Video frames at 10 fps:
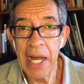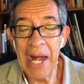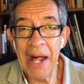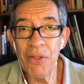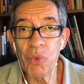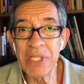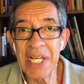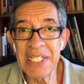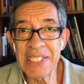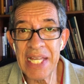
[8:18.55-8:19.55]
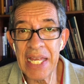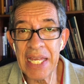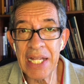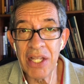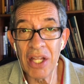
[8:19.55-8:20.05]
and what they say
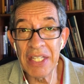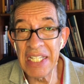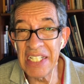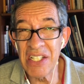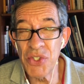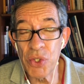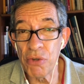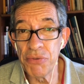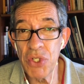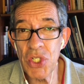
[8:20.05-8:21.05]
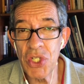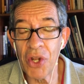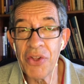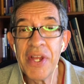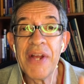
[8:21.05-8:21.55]
cannot lead to
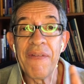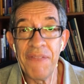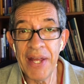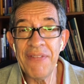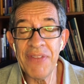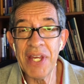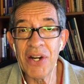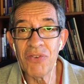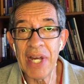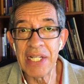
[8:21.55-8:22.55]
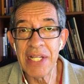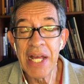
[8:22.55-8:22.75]
confusion, then they are right.